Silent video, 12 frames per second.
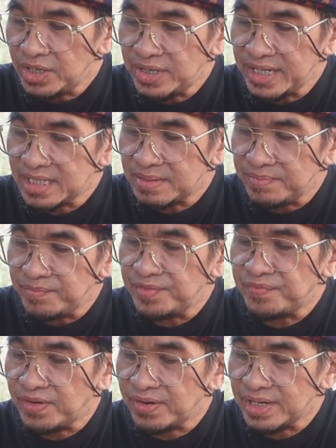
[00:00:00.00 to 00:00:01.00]
it
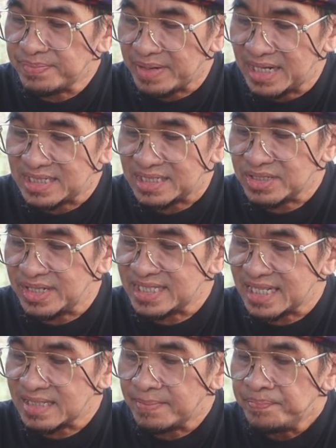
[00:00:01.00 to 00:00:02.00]
before departure. So it
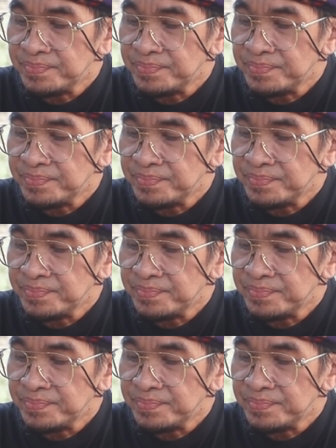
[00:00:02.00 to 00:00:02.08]
said